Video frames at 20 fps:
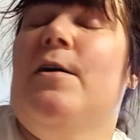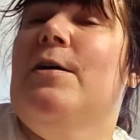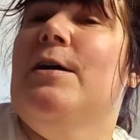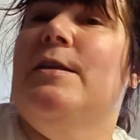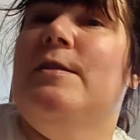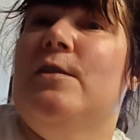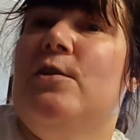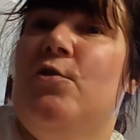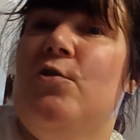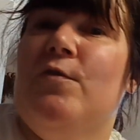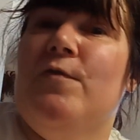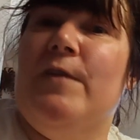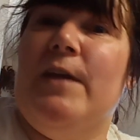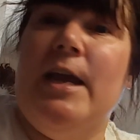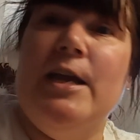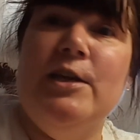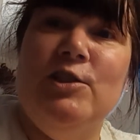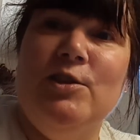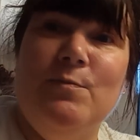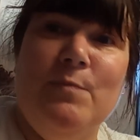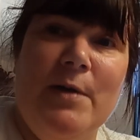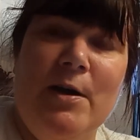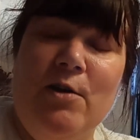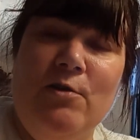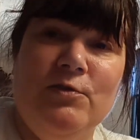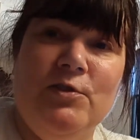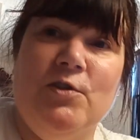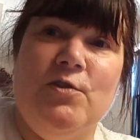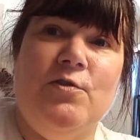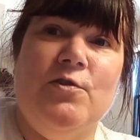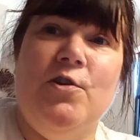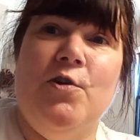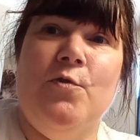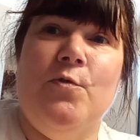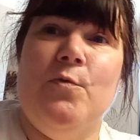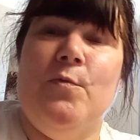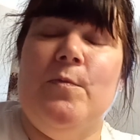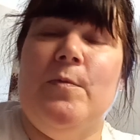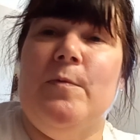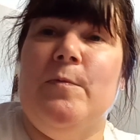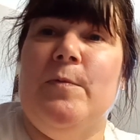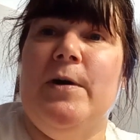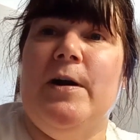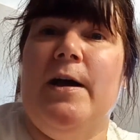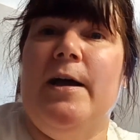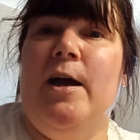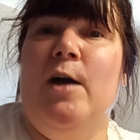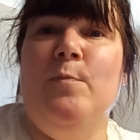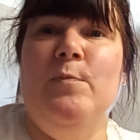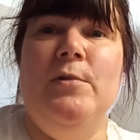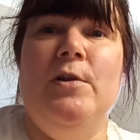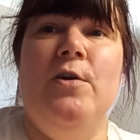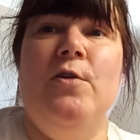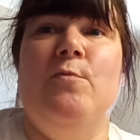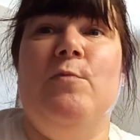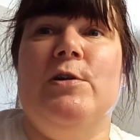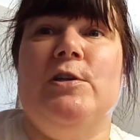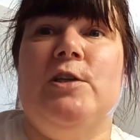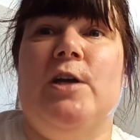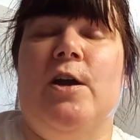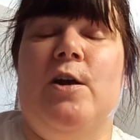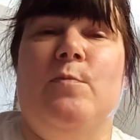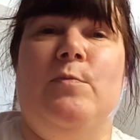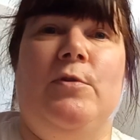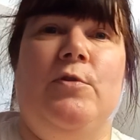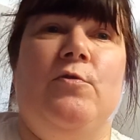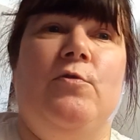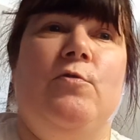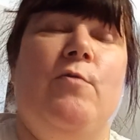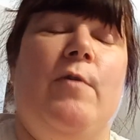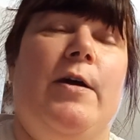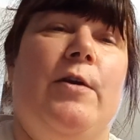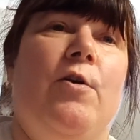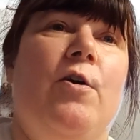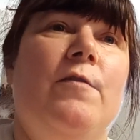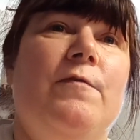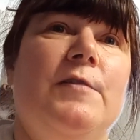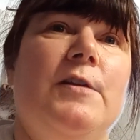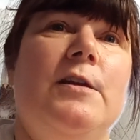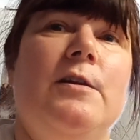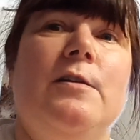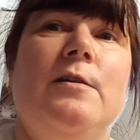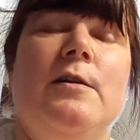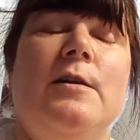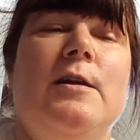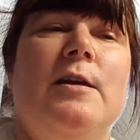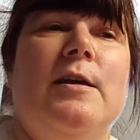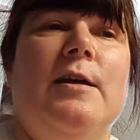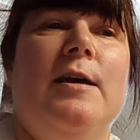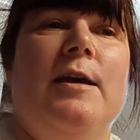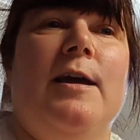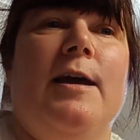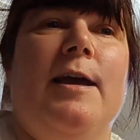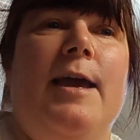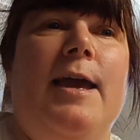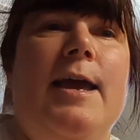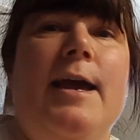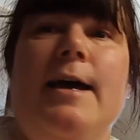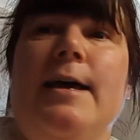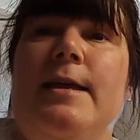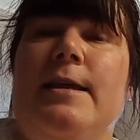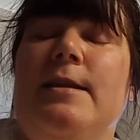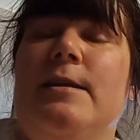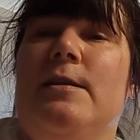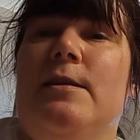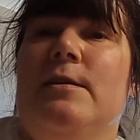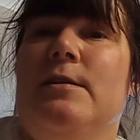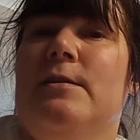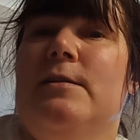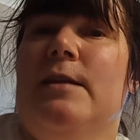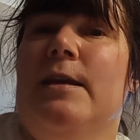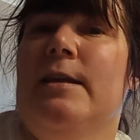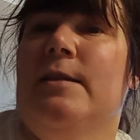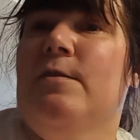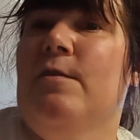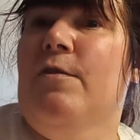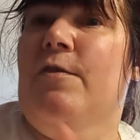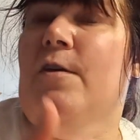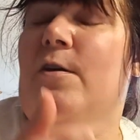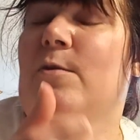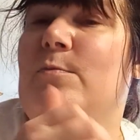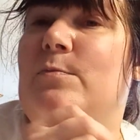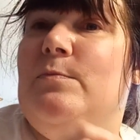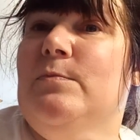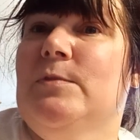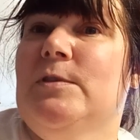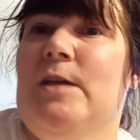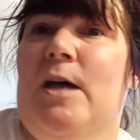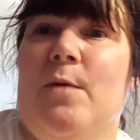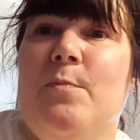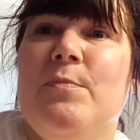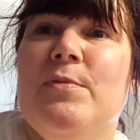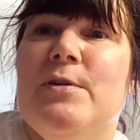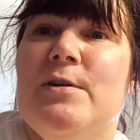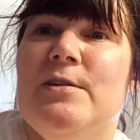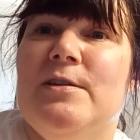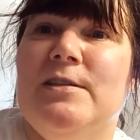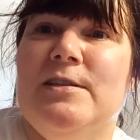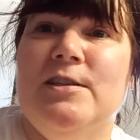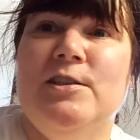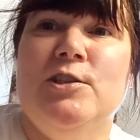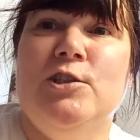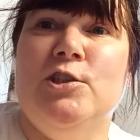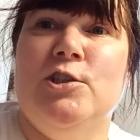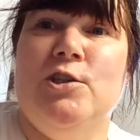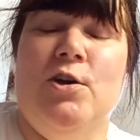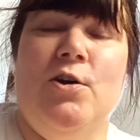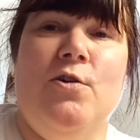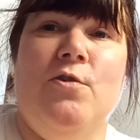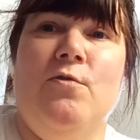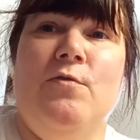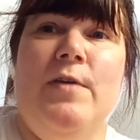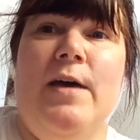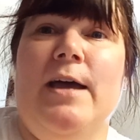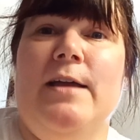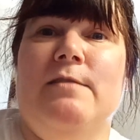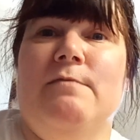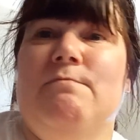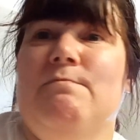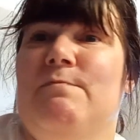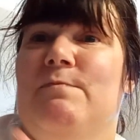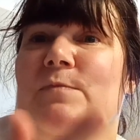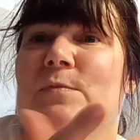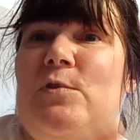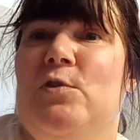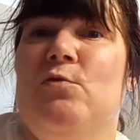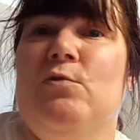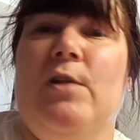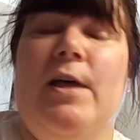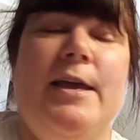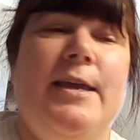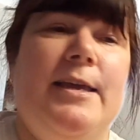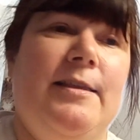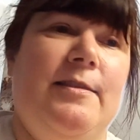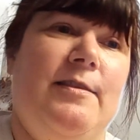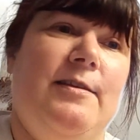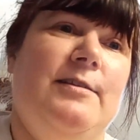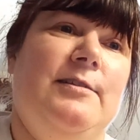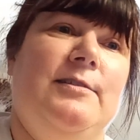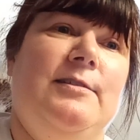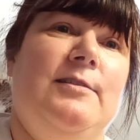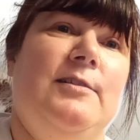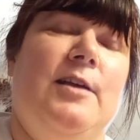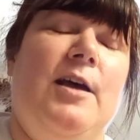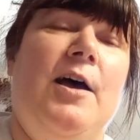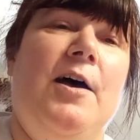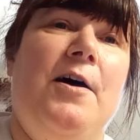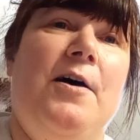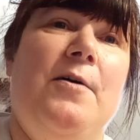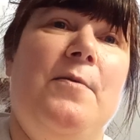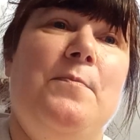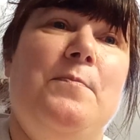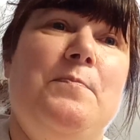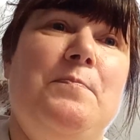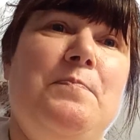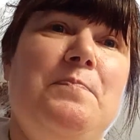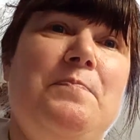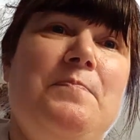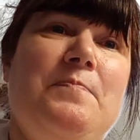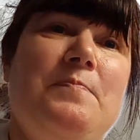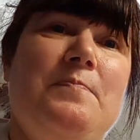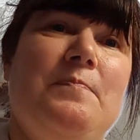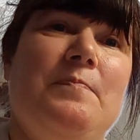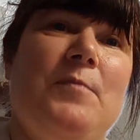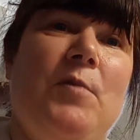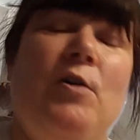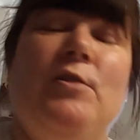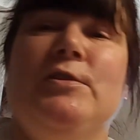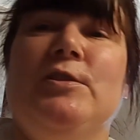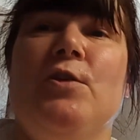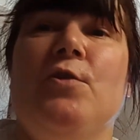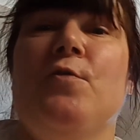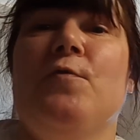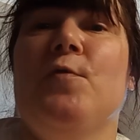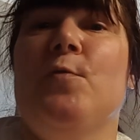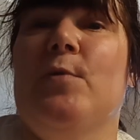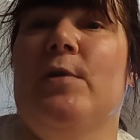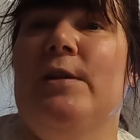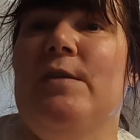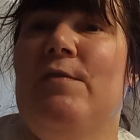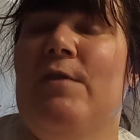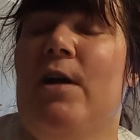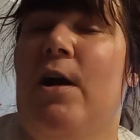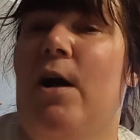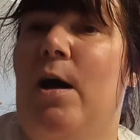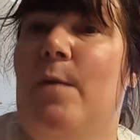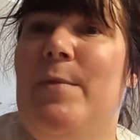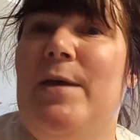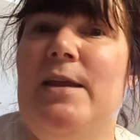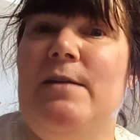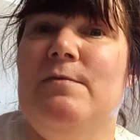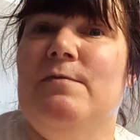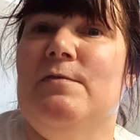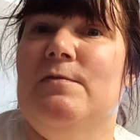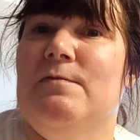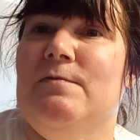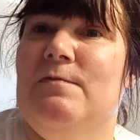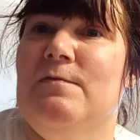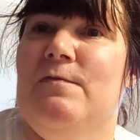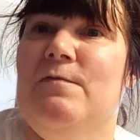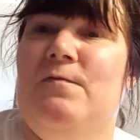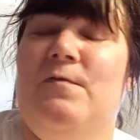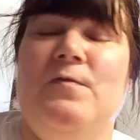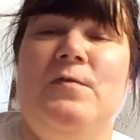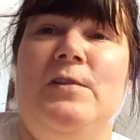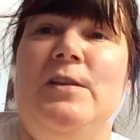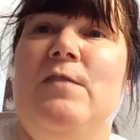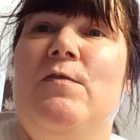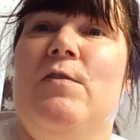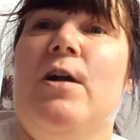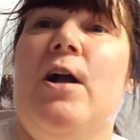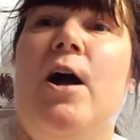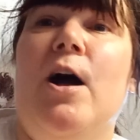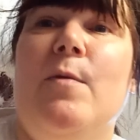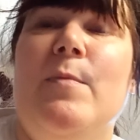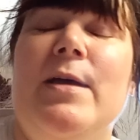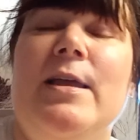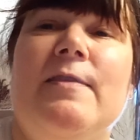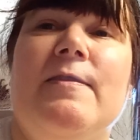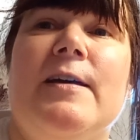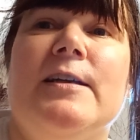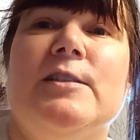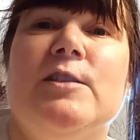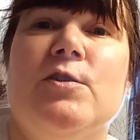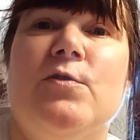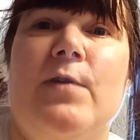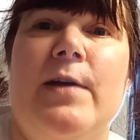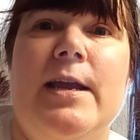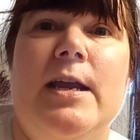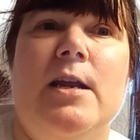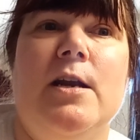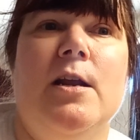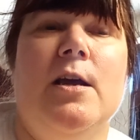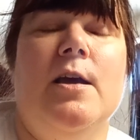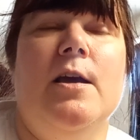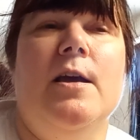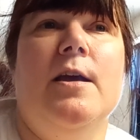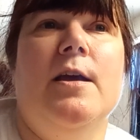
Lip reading: Hit the notification bell so you know when I upload, which I upload quite often, and hit the thumbs up to show that you like this. Also, if you want to leave a comment. That's great.